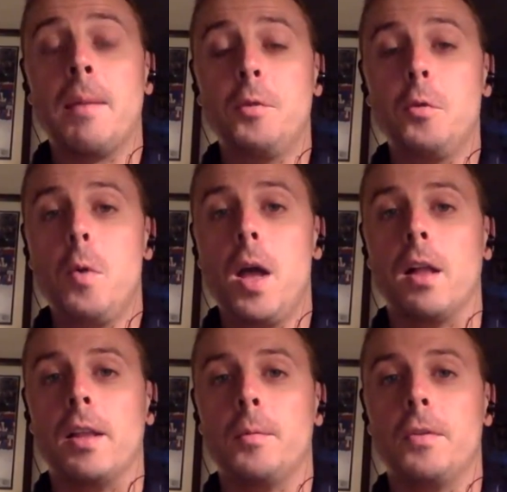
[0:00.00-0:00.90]
I'm doing
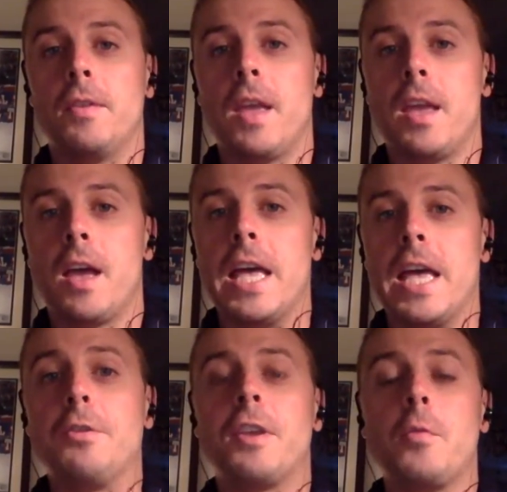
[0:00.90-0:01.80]
well. It was a
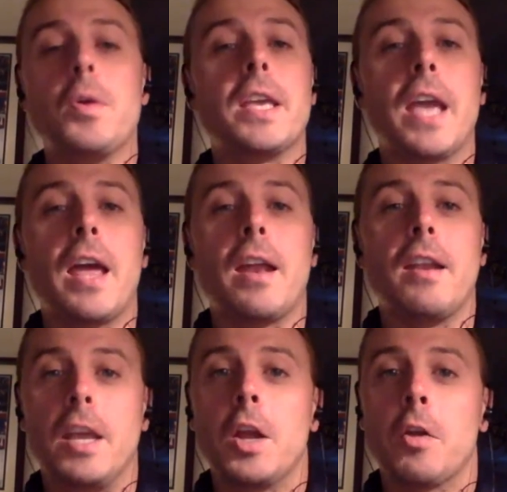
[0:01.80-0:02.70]
interesting weekend
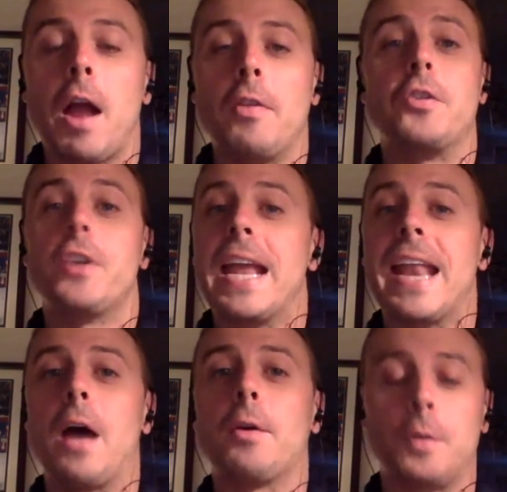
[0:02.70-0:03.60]
here around the Shane
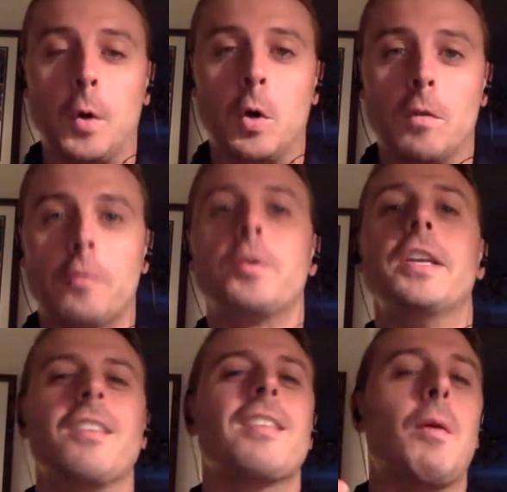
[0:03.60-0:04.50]
household for
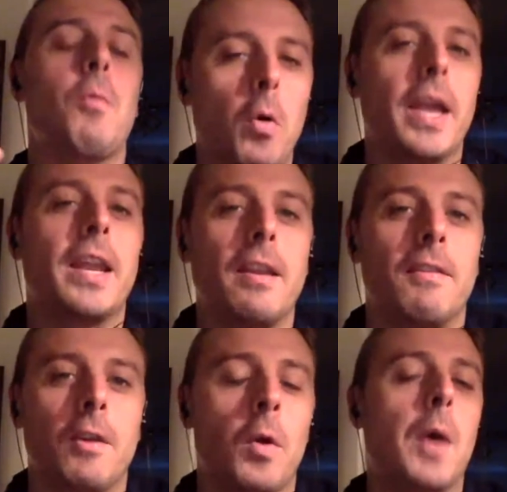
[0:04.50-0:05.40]
reasons I won't get
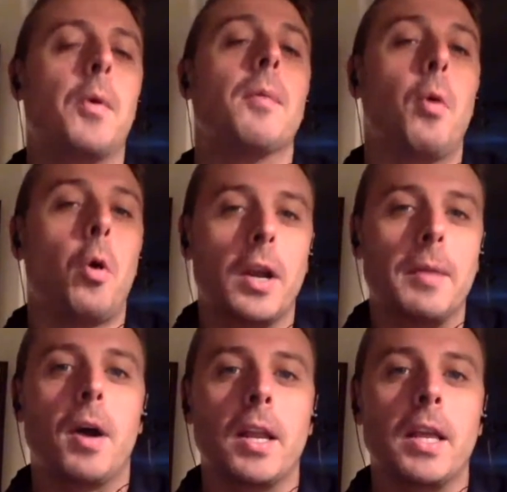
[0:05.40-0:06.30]
into. I don't want to bore
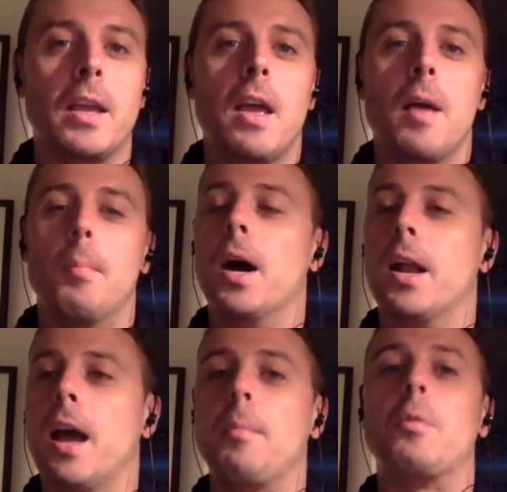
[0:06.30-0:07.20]
anybody, but
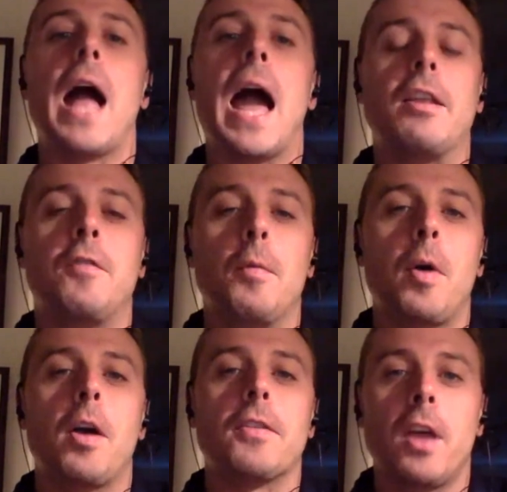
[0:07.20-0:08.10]
I'm glad it's
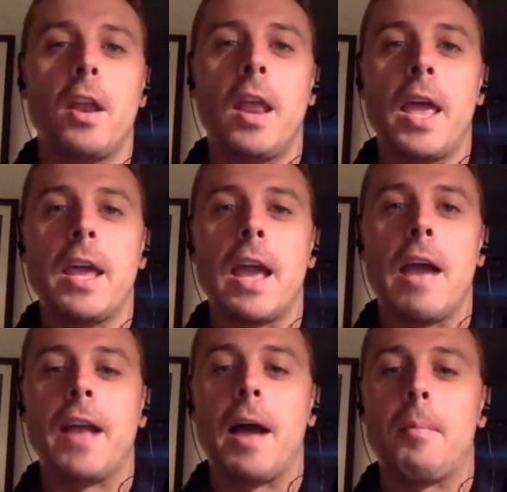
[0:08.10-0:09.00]
football Sunday.
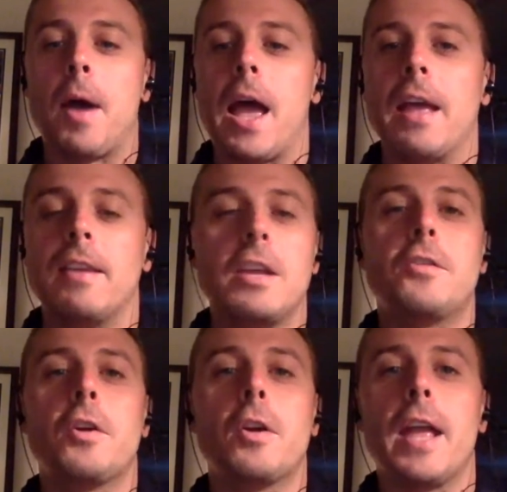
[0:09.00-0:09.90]
I've got my
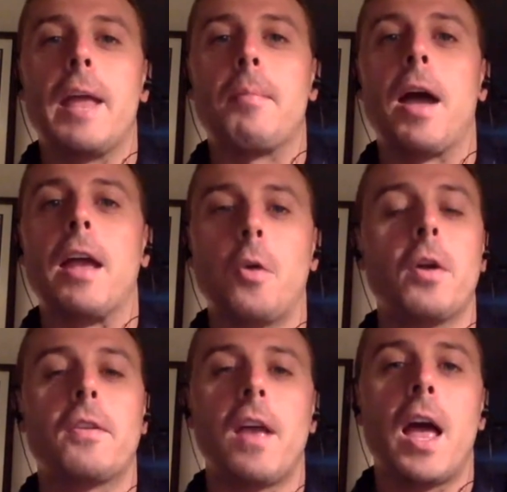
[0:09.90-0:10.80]
T-shirt and my
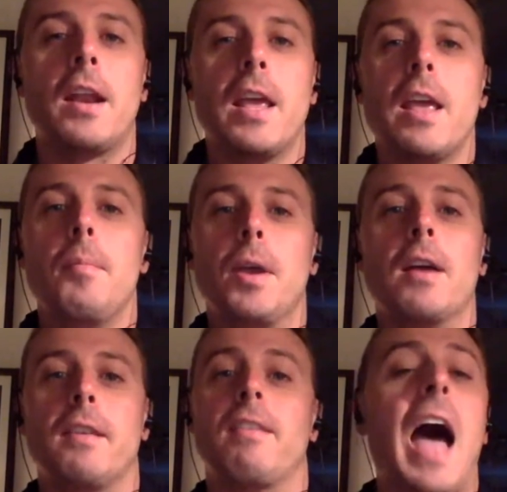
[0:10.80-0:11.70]
shorts on
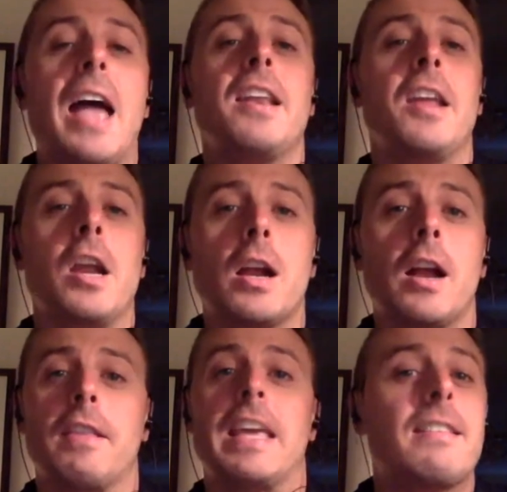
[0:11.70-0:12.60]
because it's hot in here
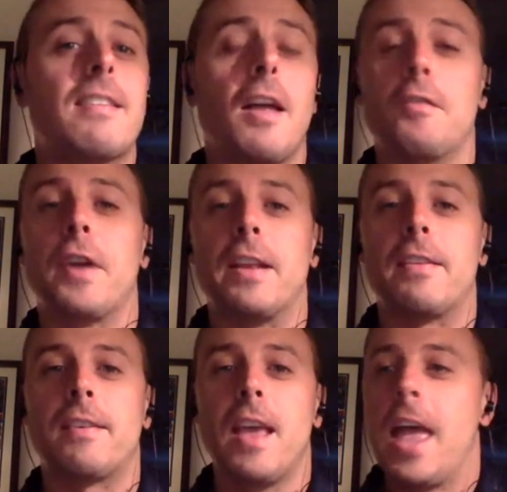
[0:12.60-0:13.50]
because the heat's on the
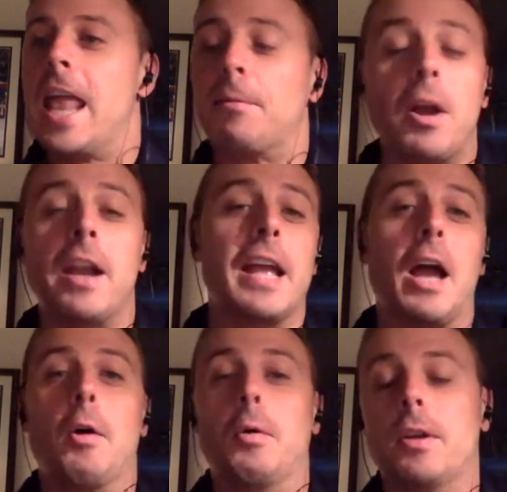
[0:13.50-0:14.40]
fritz, and I'm ready to
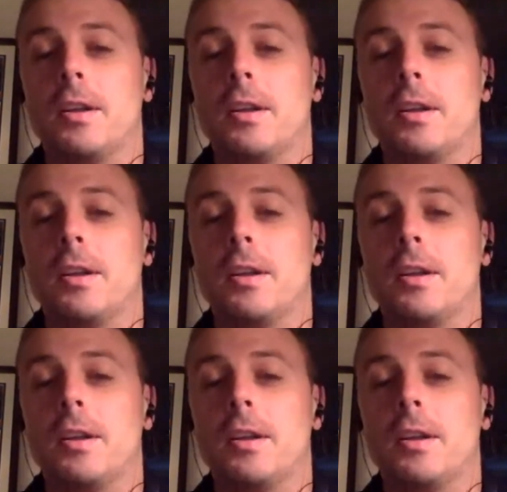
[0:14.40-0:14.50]
go.